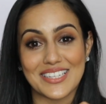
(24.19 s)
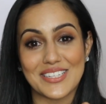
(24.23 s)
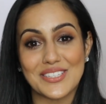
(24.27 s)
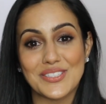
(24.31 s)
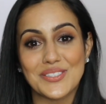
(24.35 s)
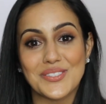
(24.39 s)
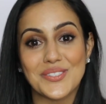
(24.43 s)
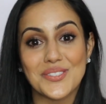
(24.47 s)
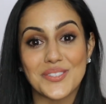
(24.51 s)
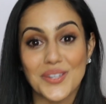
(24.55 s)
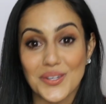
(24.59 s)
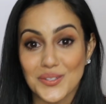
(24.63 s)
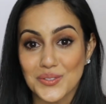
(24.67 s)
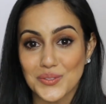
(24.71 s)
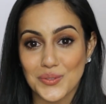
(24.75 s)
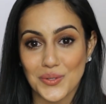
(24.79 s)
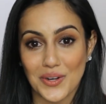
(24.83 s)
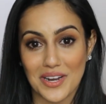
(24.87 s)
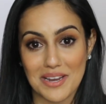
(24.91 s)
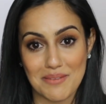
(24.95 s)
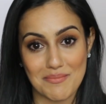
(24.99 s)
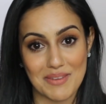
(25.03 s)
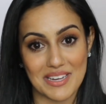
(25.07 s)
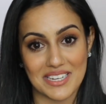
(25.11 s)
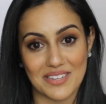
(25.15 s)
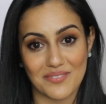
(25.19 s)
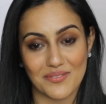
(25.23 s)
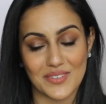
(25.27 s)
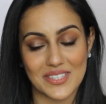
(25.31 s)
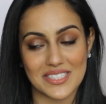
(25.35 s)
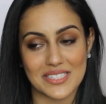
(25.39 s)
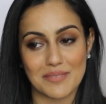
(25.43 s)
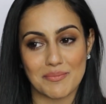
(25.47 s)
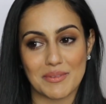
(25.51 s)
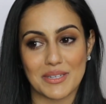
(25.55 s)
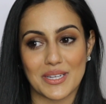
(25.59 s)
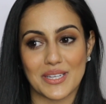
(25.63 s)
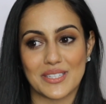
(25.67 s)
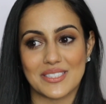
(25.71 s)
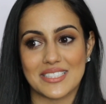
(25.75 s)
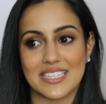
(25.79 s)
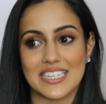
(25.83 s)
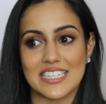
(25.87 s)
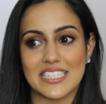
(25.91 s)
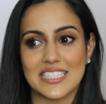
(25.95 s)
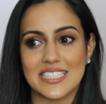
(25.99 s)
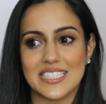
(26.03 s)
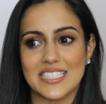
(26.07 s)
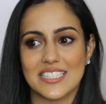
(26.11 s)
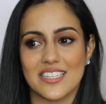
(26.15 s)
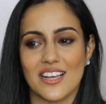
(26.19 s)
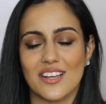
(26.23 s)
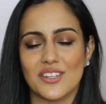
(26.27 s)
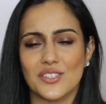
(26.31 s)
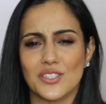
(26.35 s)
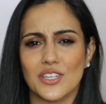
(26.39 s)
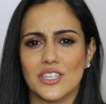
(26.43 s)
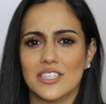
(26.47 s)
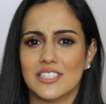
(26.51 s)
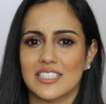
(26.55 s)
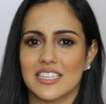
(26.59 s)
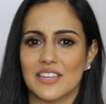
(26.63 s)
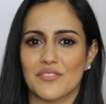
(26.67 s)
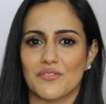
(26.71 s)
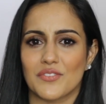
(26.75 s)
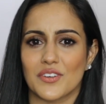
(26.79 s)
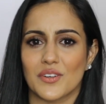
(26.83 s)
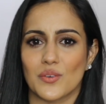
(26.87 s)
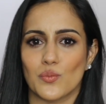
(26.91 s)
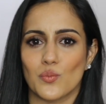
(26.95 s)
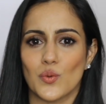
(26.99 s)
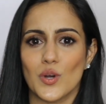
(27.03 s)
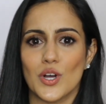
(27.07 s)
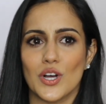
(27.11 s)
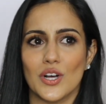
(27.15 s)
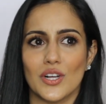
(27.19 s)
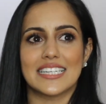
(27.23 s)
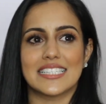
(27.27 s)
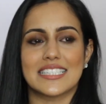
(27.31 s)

should try and make a visit because it's such a different world.